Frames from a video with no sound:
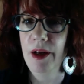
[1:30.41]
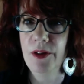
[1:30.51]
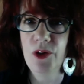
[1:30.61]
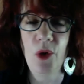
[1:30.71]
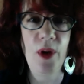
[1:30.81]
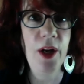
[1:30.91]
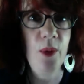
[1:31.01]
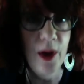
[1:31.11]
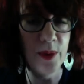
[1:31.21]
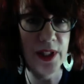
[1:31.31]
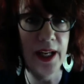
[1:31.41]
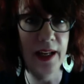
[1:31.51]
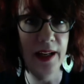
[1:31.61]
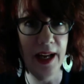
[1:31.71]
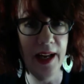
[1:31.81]
So anyway, I was
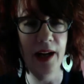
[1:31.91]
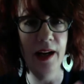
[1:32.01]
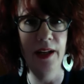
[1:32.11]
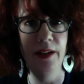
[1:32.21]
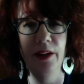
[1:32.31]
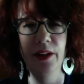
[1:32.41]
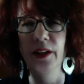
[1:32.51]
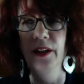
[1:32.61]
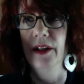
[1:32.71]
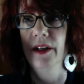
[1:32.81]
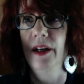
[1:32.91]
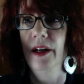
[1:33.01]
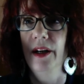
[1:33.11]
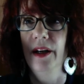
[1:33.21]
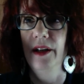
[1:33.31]
hit head on
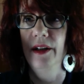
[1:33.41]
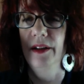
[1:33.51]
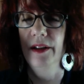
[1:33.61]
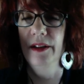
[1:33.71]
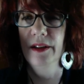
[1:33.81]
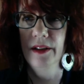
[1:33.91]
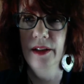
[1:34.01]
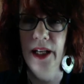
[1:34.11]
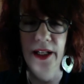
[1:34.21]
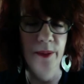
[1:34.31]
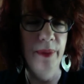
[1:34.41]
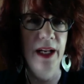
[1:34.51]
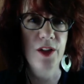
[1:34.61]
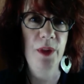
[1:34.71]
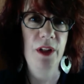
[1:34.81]
at an
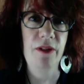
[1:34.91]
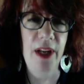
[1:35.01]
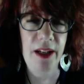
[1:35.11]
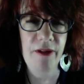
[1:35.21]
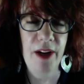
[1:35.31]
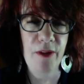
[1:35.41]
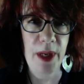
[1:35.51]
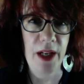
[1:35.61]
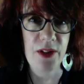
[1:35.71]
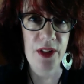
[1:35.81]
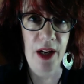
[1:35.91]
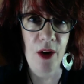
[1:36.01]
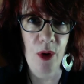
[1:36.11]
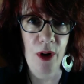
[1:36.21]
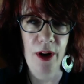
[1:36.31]
impact speed of 85 miles an hour.